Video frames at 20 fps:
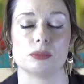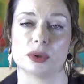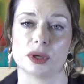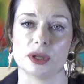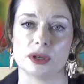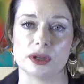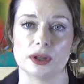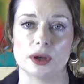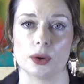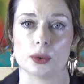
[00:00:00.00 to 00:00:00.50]

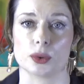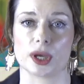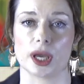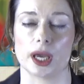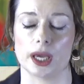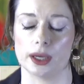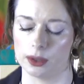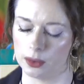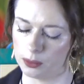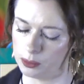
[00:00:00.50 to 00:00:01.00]
But
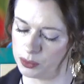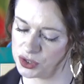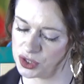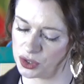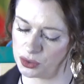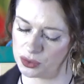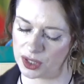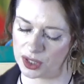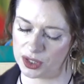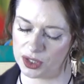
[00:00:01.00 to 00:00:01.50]
okay,
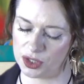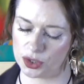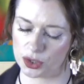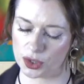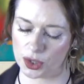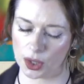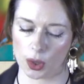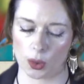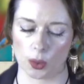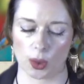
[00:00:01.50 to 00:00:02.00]
so there you
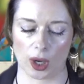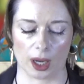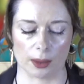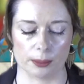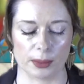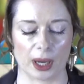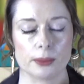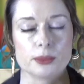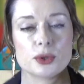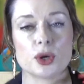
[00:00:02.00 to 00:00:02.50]
go.
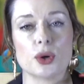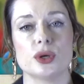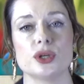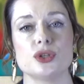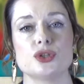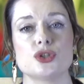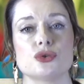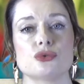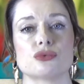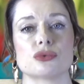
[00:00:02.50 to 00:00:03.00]
Um, I'm going
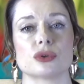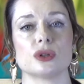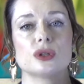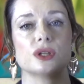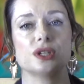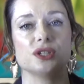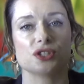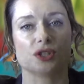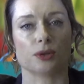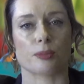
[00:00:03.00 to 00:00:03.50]
to
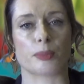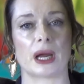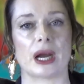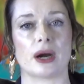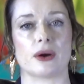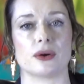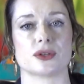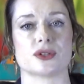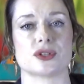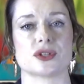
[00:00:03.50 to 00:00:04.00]
release the
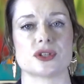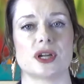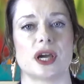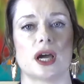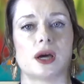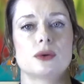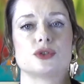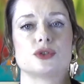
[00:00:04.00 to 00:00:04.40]
parrots now,